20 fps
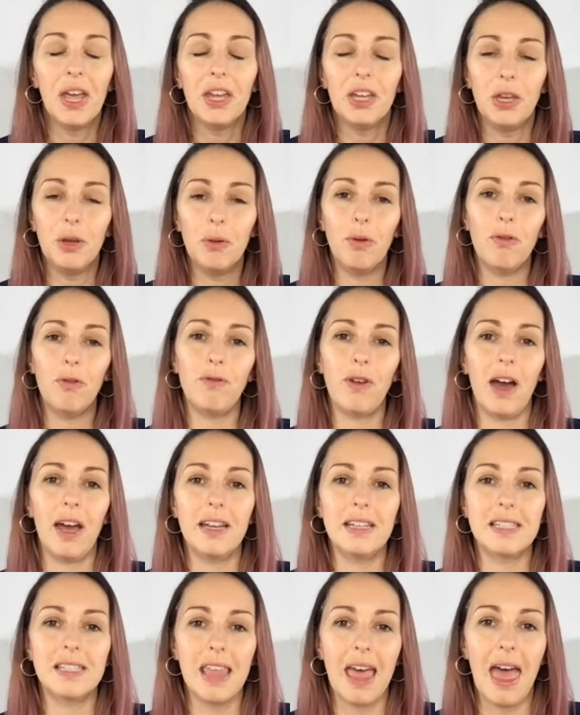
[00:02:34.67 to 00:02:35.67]
you will
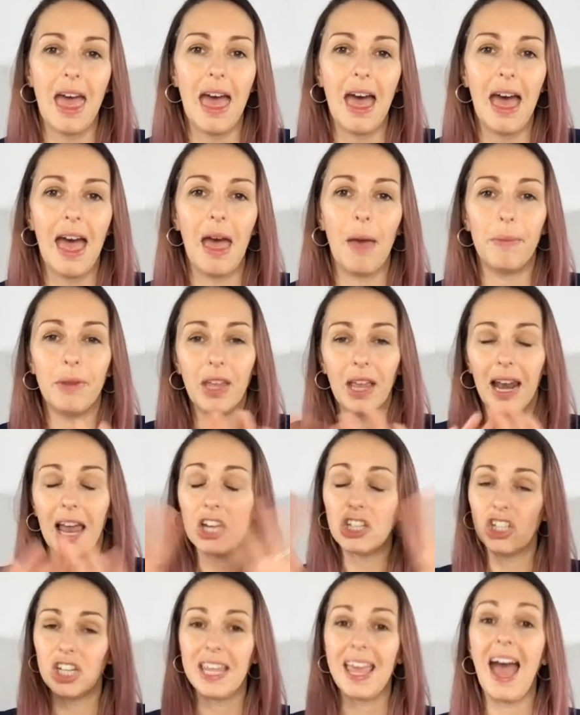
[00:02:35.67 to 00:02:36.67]
find there, um, you'll
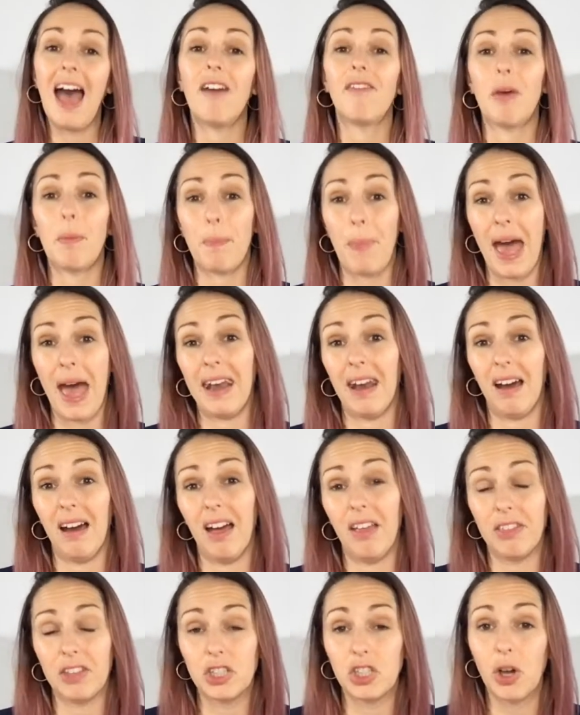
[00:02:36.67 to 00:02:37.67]
actually have a banner
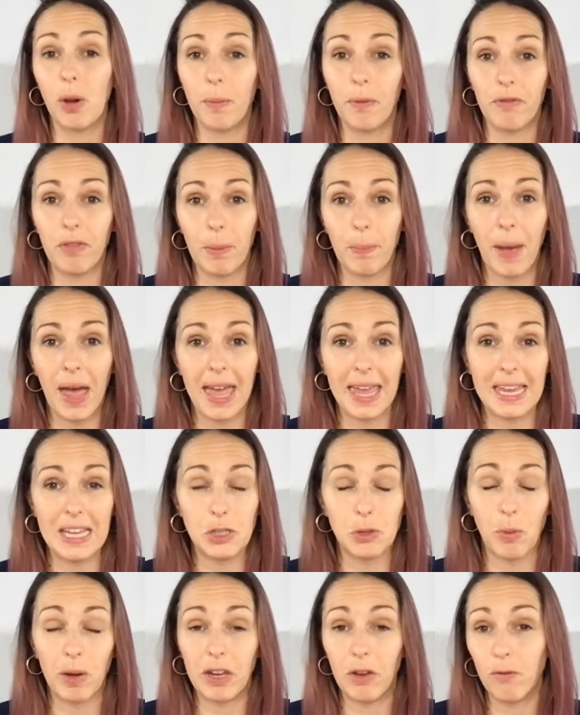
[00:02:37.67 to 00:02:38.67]
at the top of the
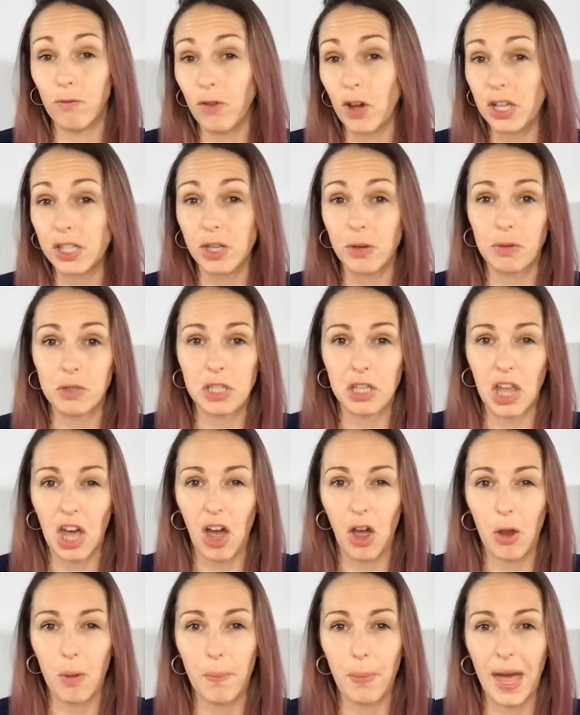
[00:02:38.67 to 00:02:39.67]
page when you first go onto the
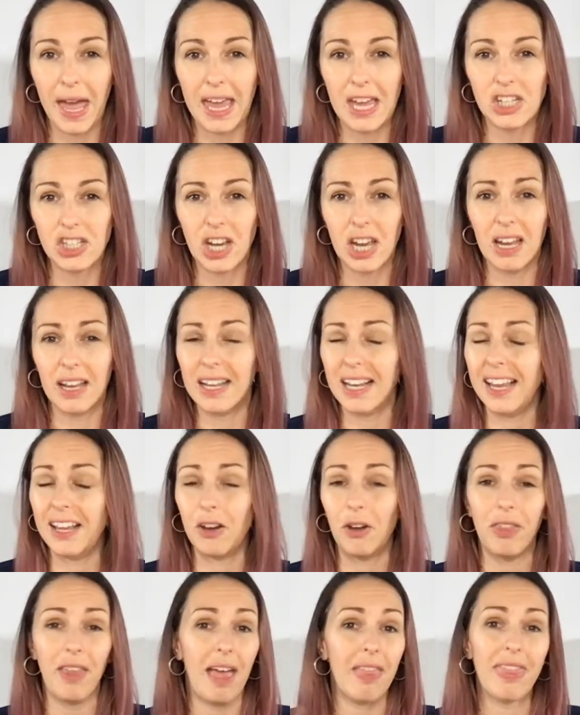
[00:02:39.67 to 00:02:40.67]
home page, and
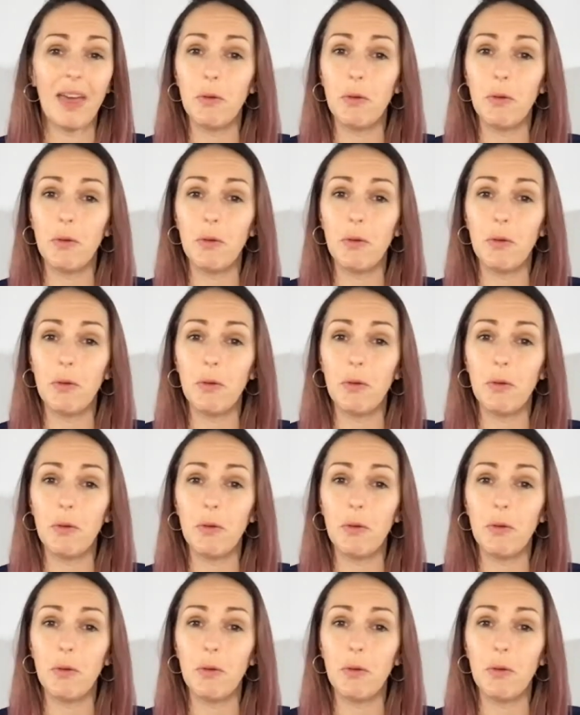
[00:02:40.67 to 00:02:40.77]
click on that.